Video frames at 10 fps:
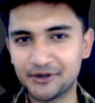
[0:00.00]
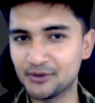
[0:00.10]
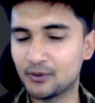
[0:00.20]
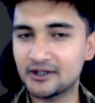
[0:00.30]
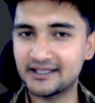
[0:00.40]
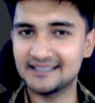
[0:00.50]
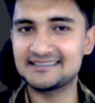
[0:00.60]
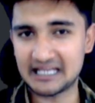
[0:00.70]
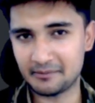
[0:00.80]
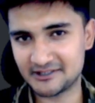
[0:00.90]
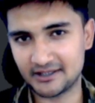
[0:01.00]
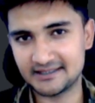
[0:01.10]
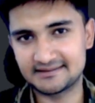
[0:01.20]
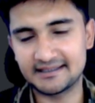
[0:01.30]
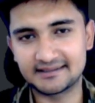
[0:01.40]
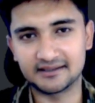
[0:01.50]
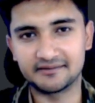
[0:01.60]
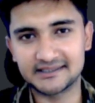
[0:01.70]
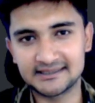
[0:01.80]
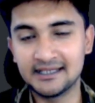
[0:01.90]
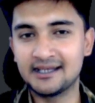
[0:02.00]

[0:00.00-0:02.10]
you what is Amazon S three service,